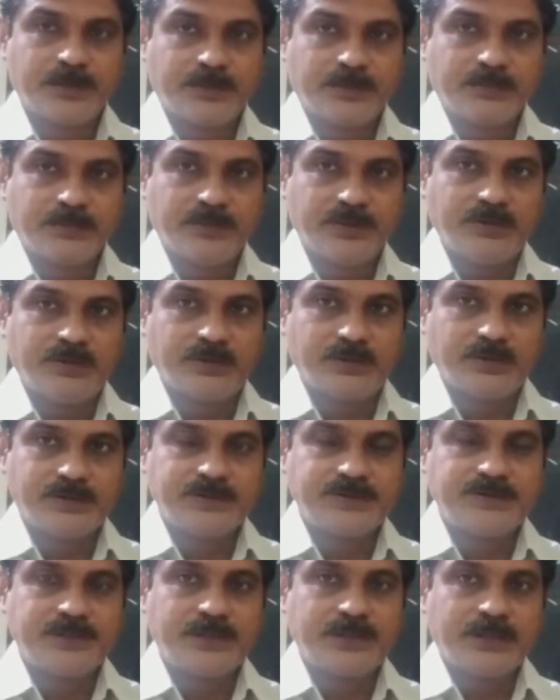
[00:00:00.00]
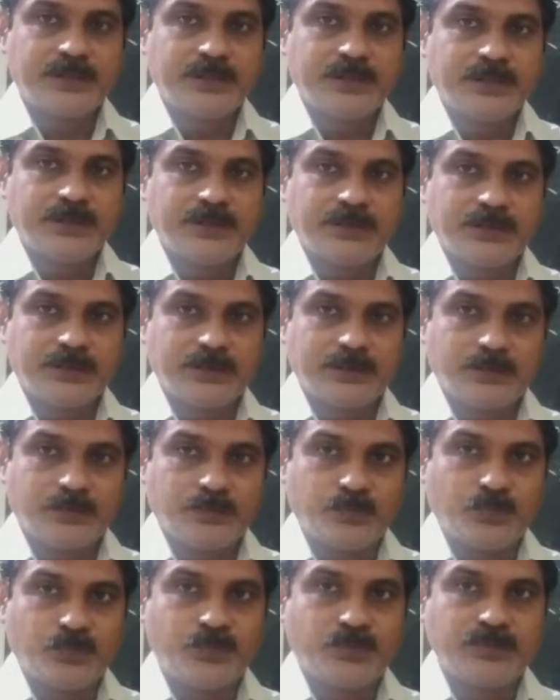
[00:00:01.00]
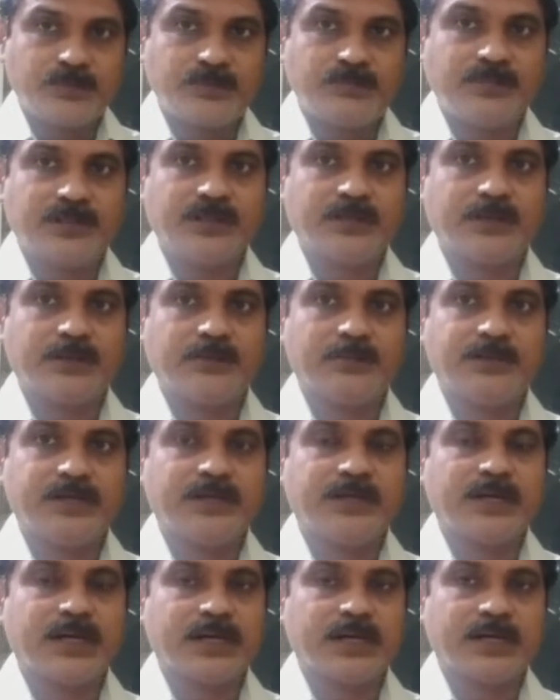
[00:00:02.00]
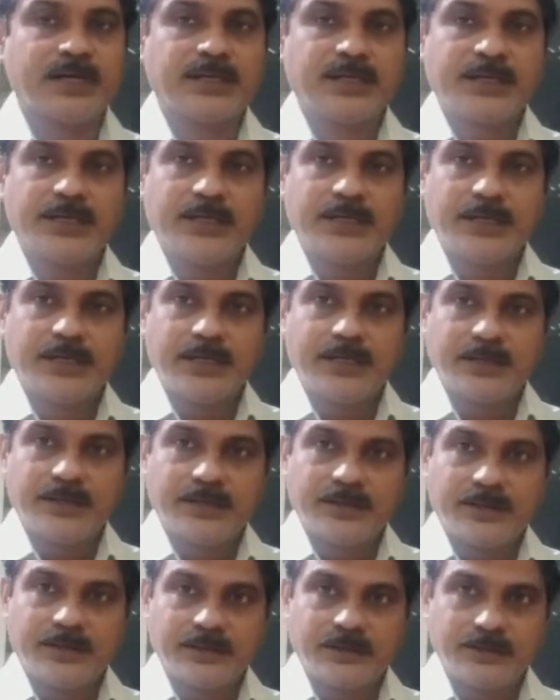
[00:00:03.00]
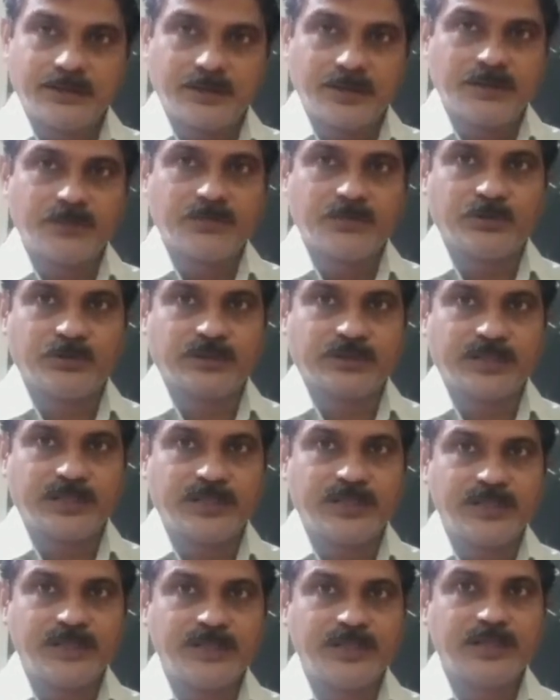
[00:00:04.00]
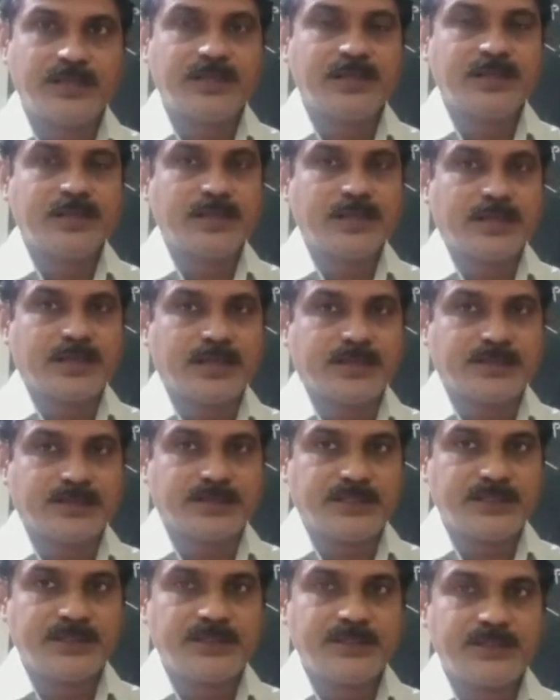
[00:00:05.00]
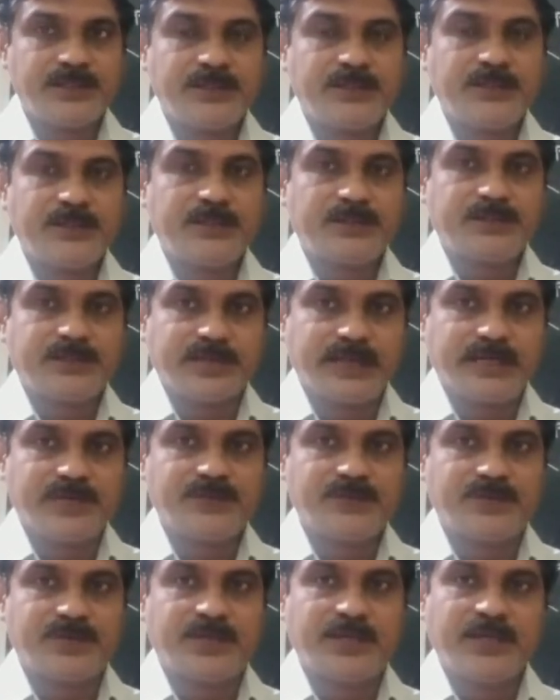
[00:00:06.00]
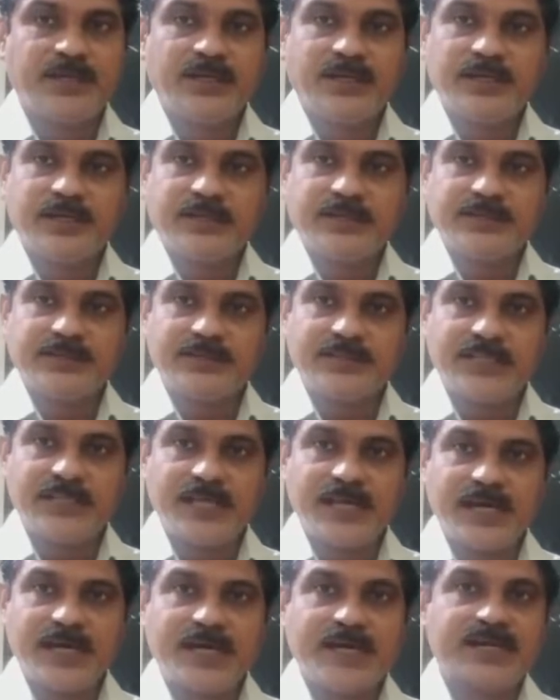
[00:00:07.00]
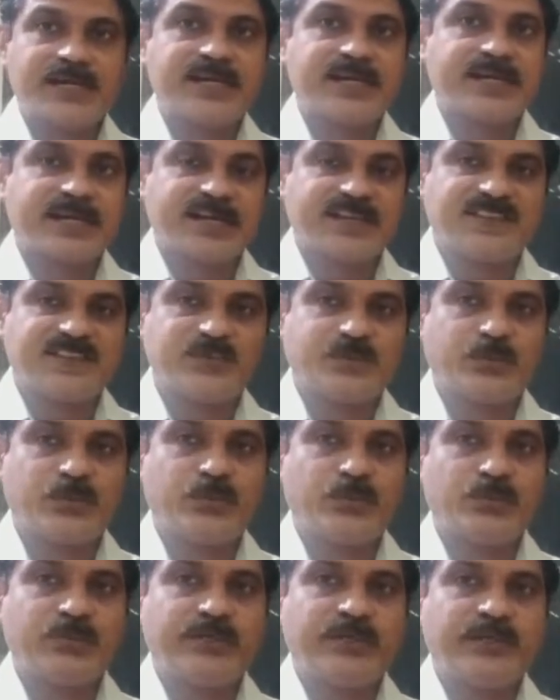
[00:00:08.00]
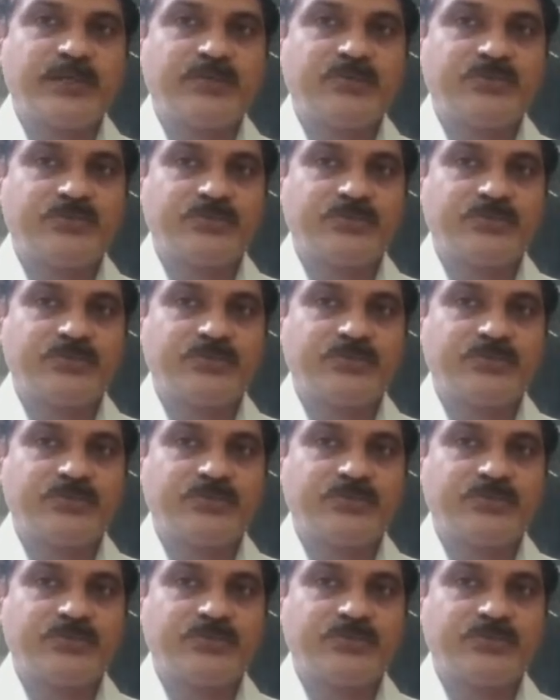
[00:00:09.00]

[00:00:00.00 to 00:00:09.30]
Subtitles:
because the both male gametes are non-motile, and that is why they are transported